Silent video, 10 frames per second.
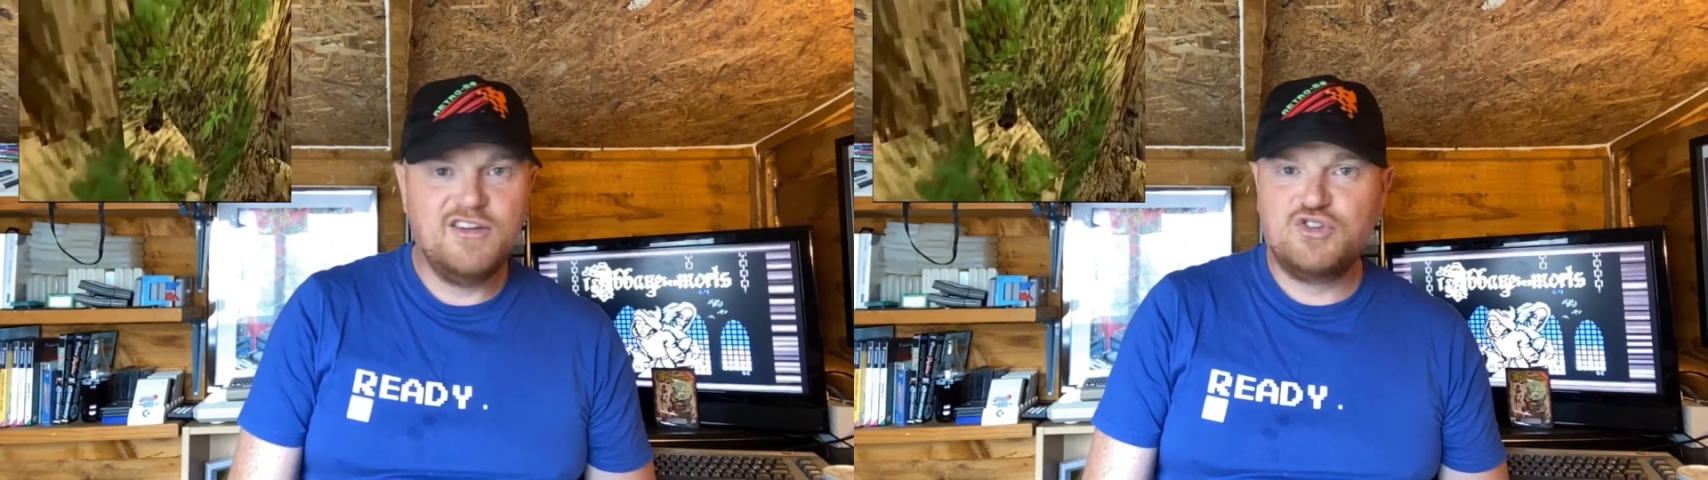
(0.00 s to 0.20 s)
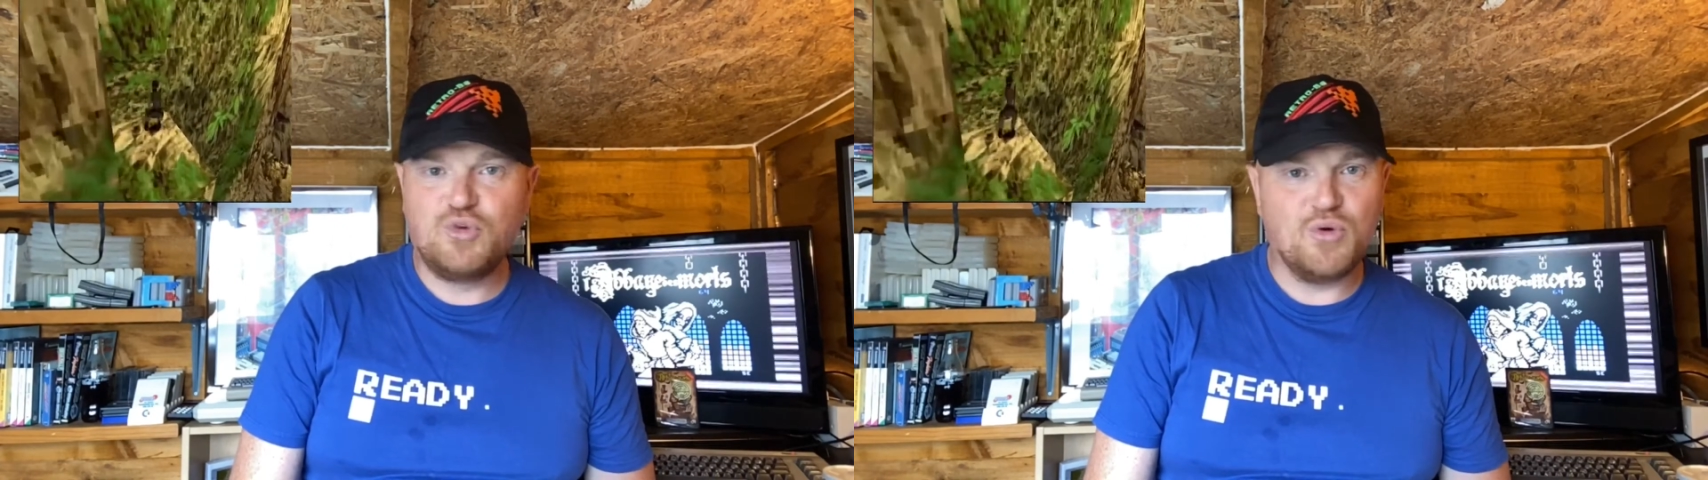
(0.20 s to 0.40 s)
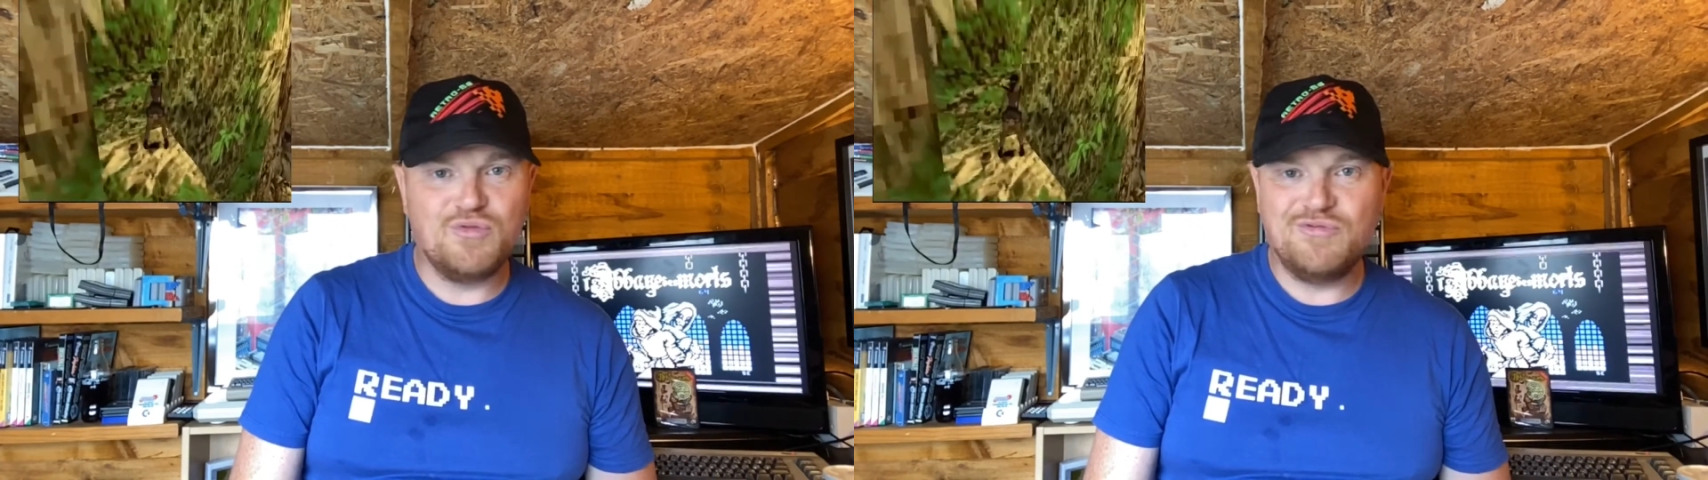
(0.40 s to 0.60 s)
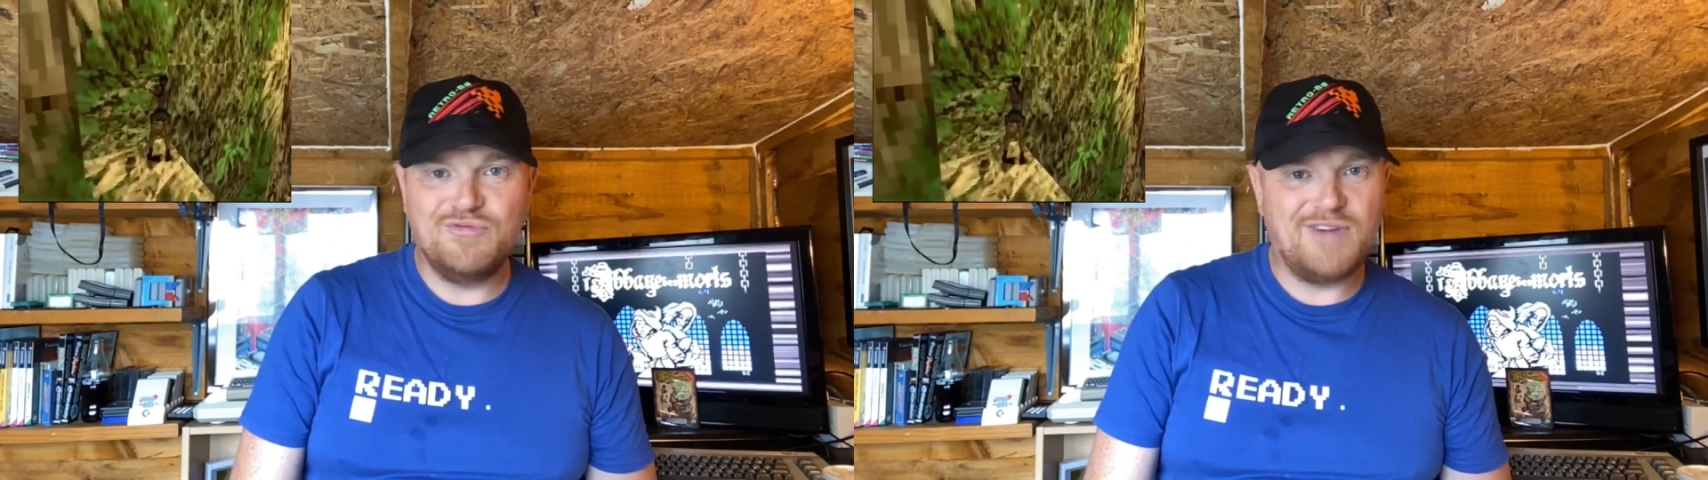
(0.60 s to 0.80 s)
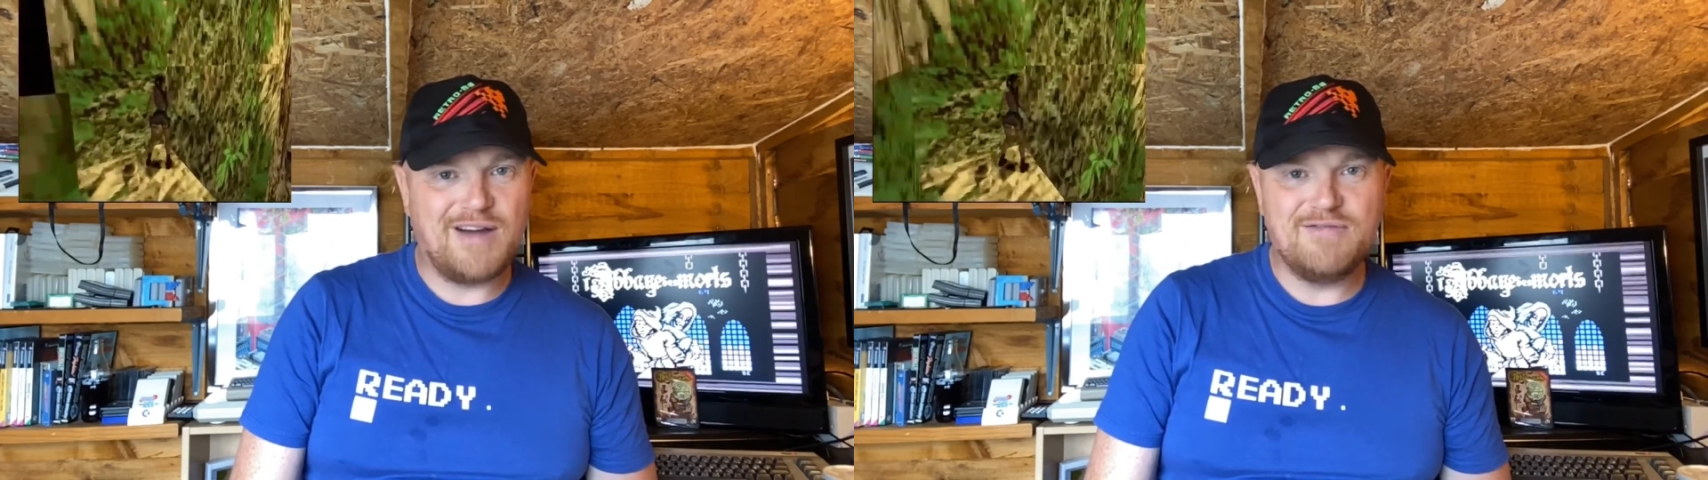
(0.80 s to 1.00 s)
don't
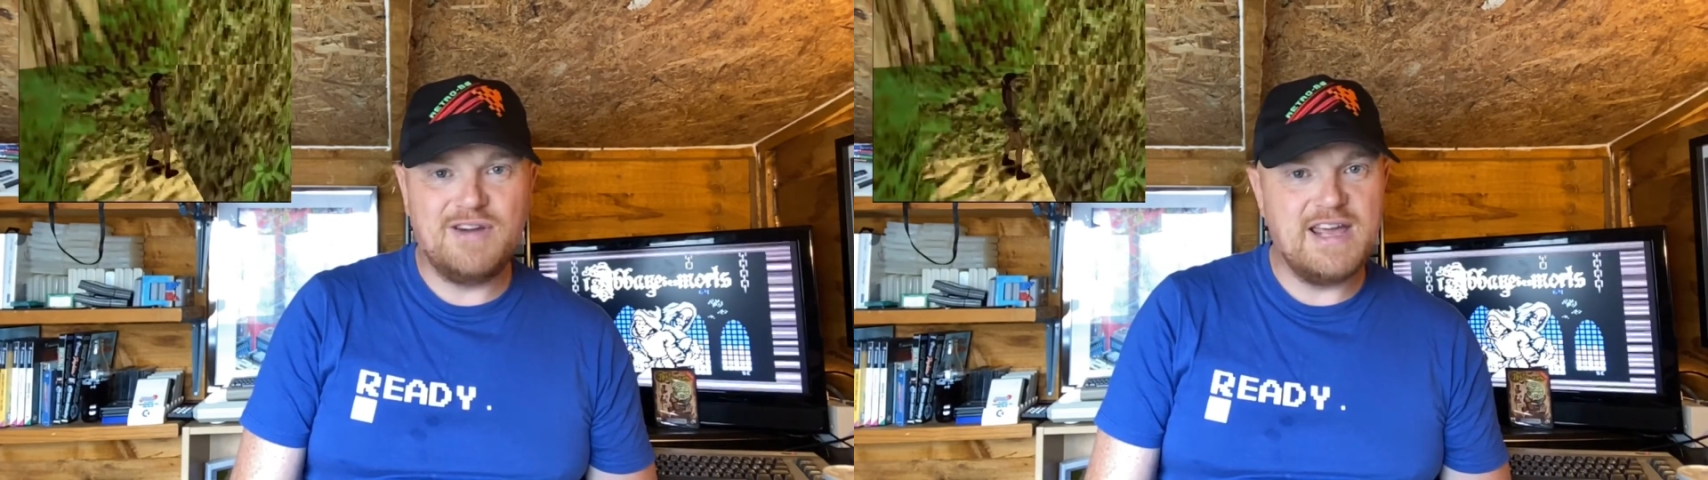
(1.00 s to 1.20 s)
haven't really